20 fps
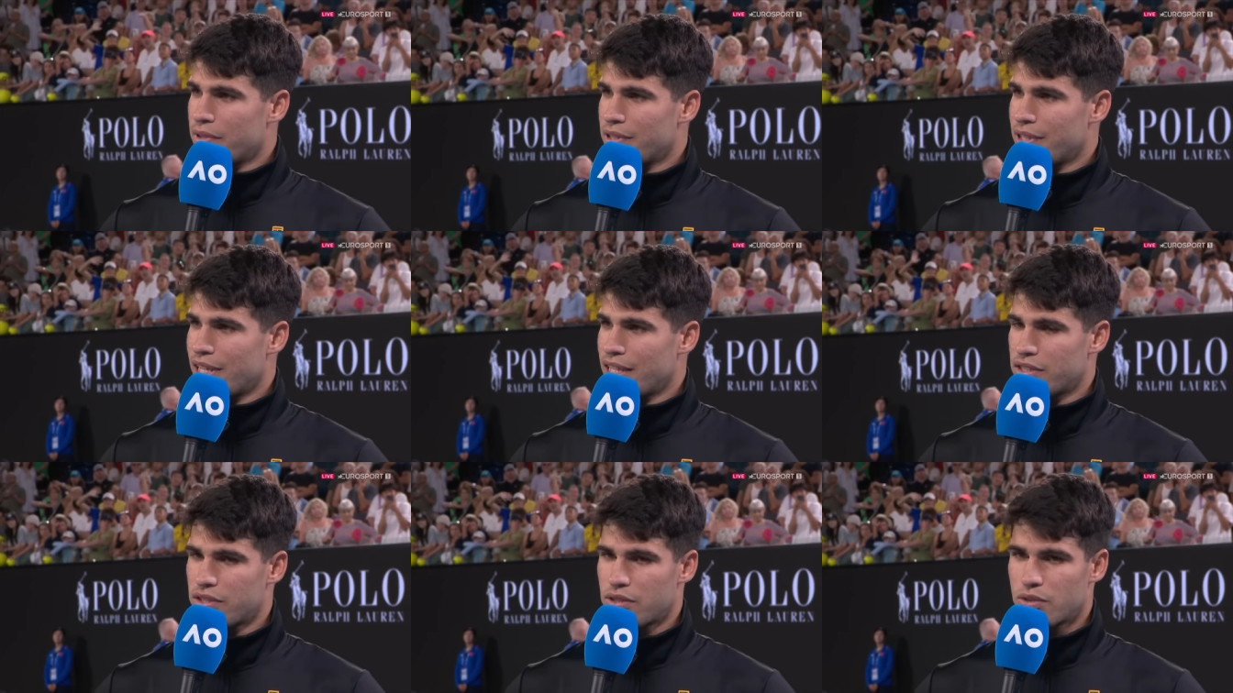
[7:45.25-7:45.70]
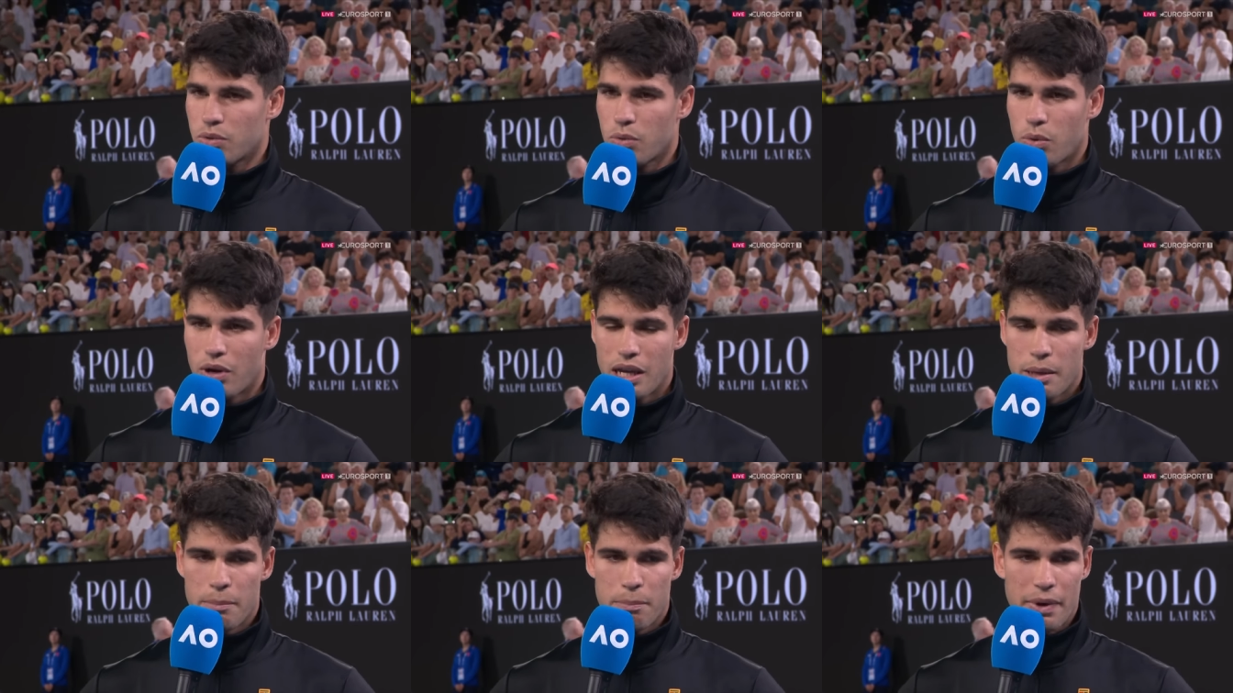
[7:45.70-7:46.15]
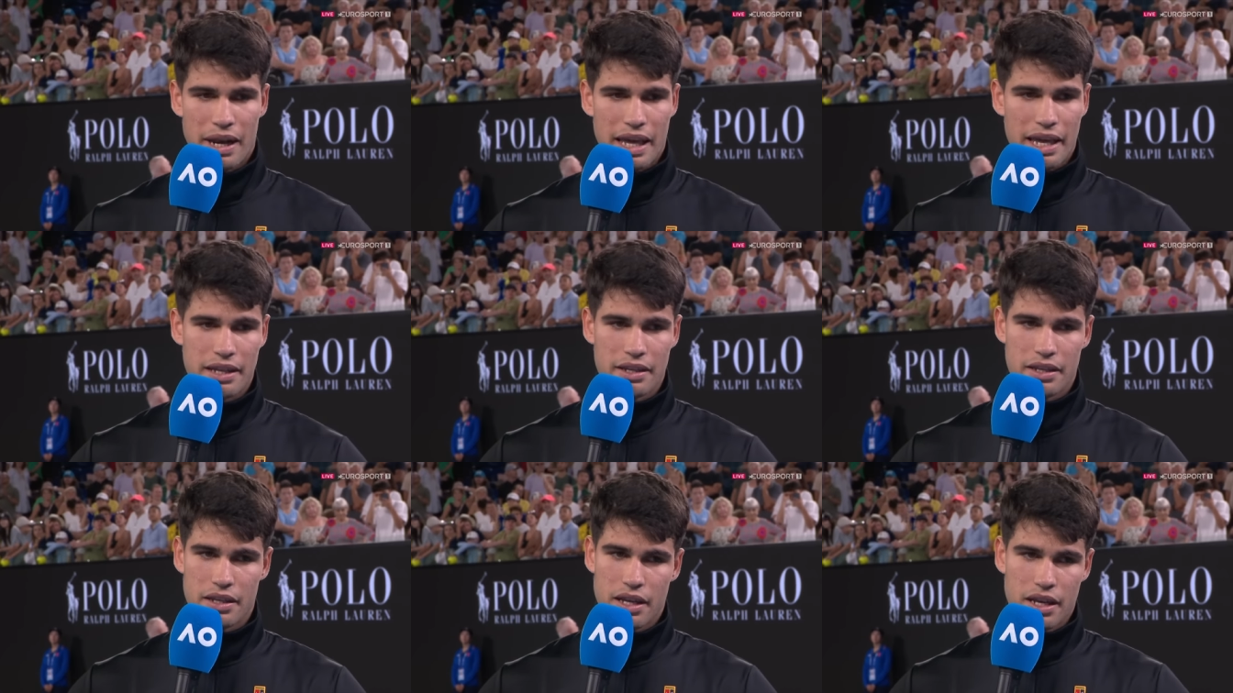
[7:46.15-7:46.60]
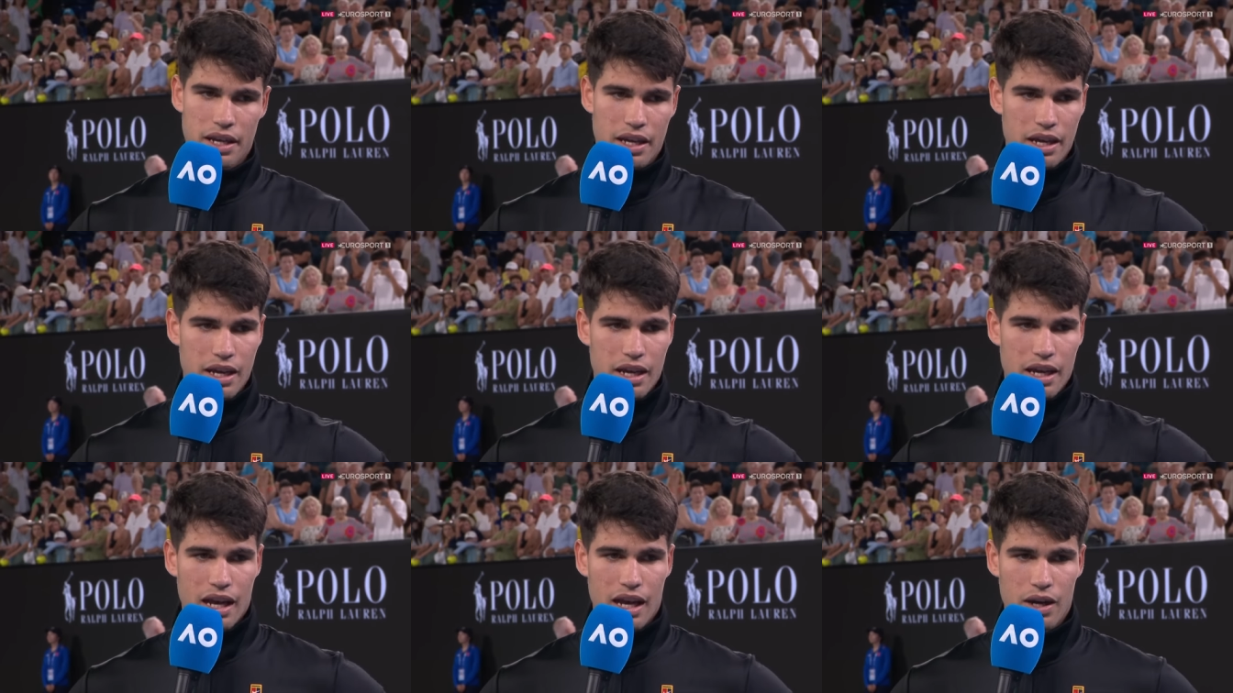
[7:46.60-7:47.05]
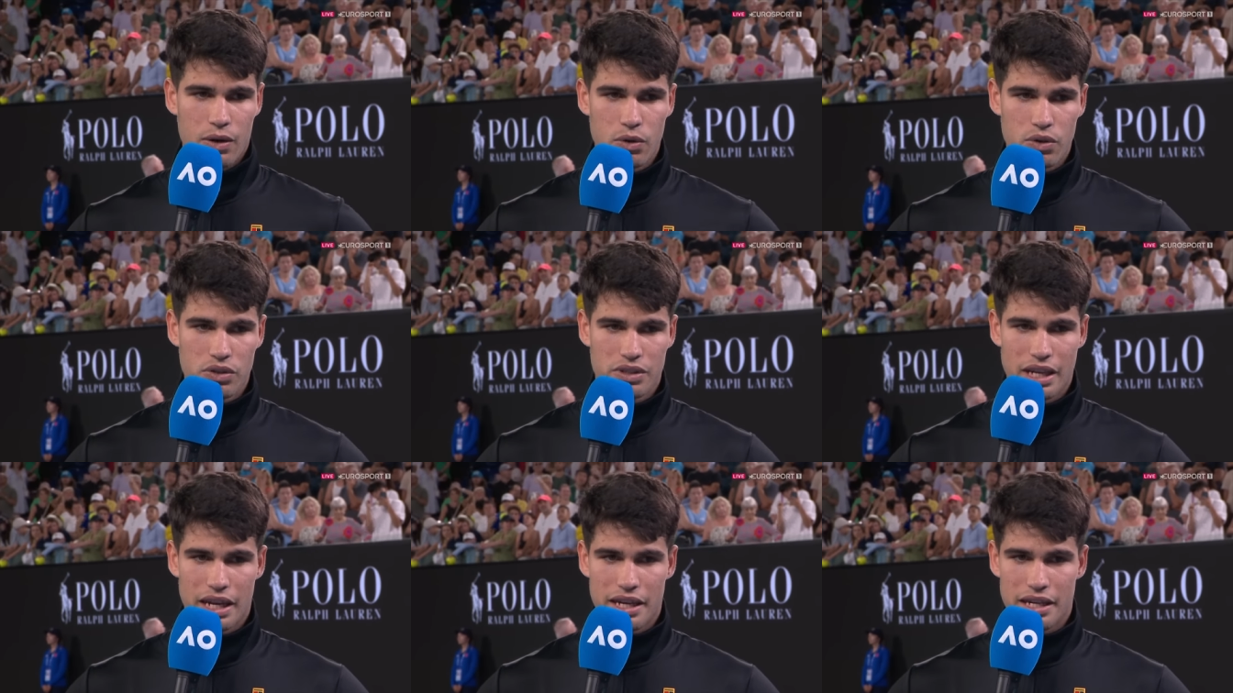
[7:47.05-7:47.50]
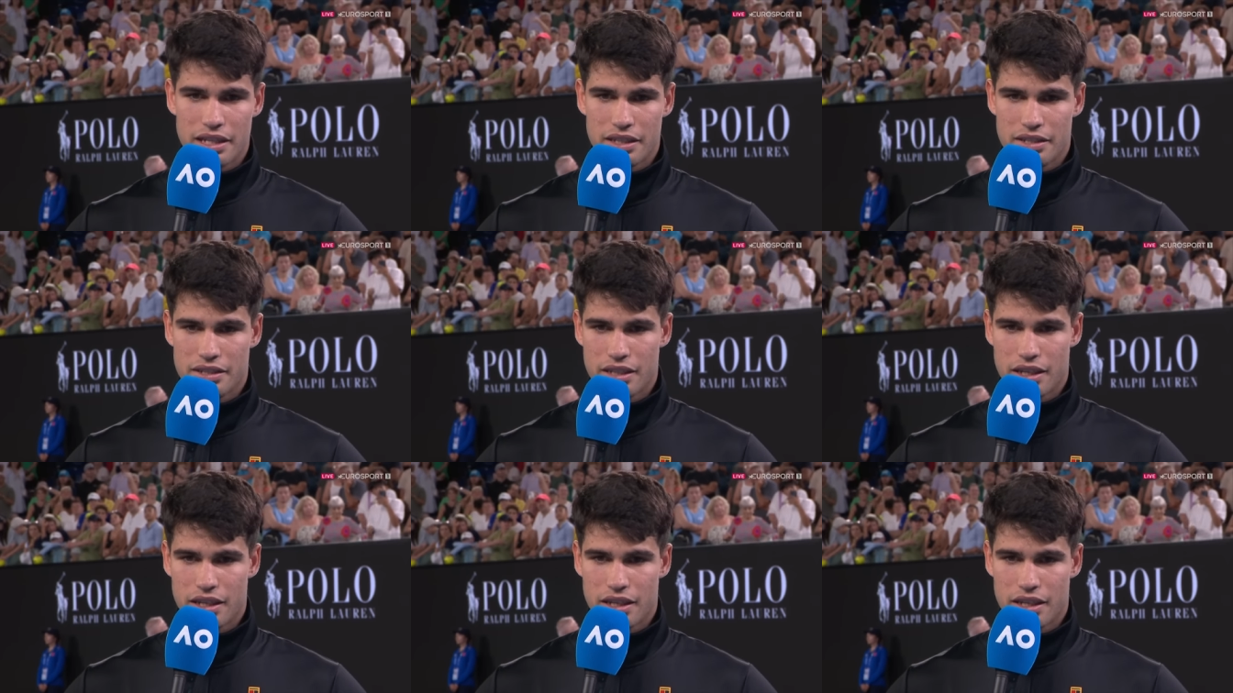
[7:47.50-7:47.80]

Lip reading: That's why I'm playing a good tennis.